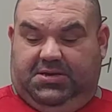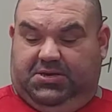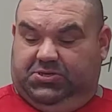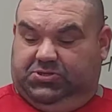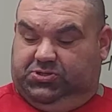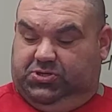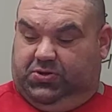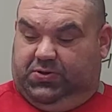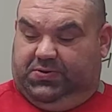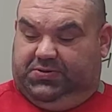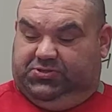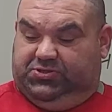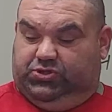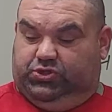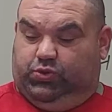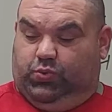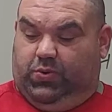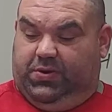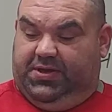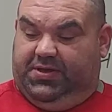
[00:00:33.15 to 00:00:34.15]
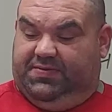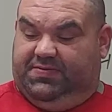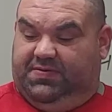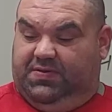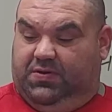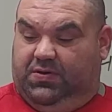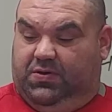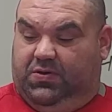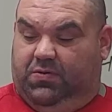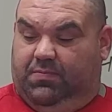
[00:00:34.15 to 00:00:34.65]
So it's
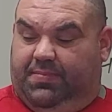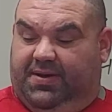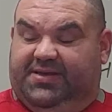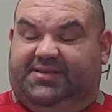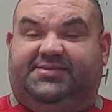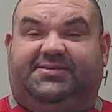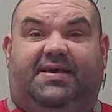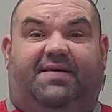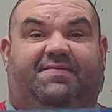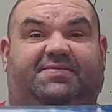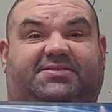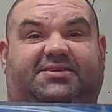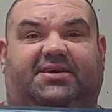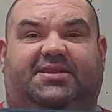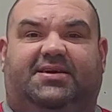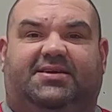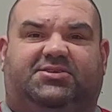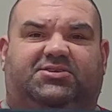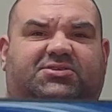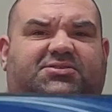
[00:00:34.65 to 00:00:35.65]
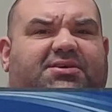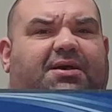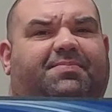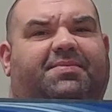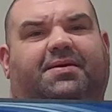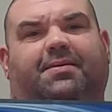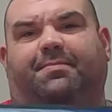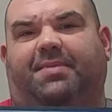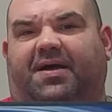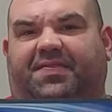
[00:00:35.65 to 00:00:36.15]
22 by 17 inches, something
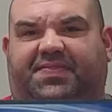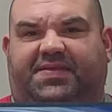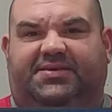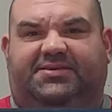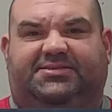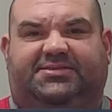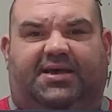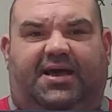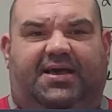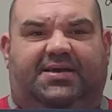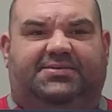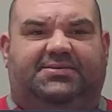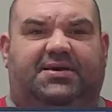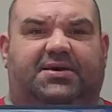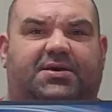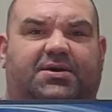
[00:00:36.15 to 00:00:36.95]
about this size,